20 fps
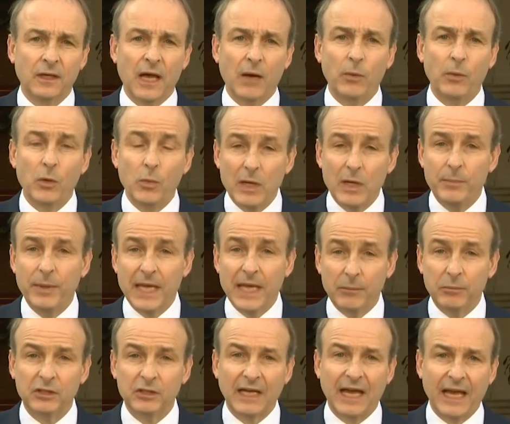and we will be
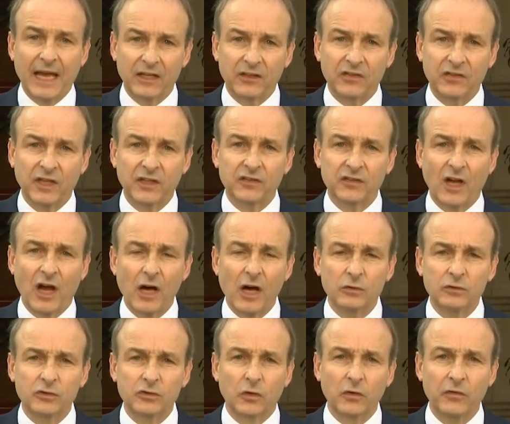able to access
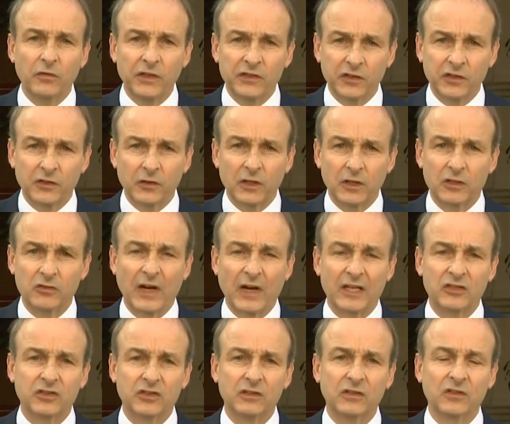outdoor visitor
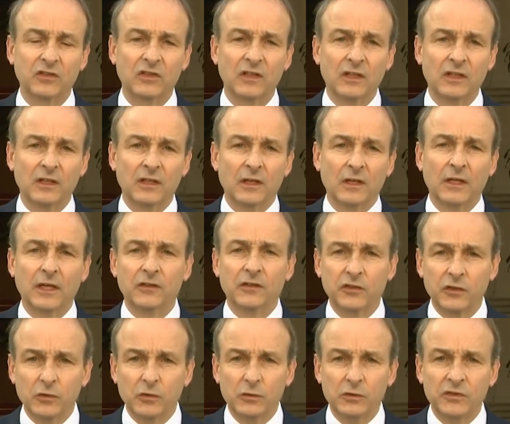attractions like
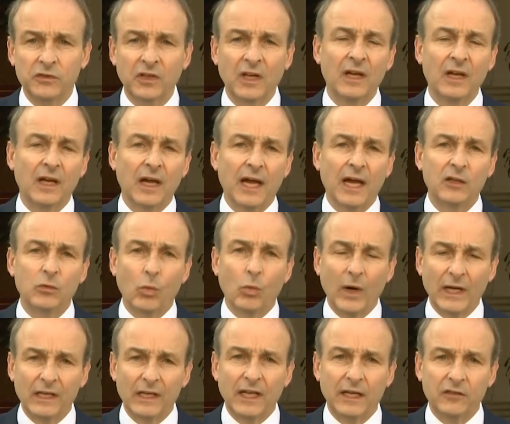zoos and
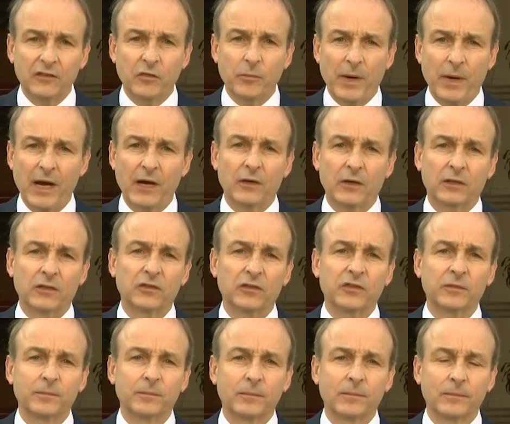wildlife parks.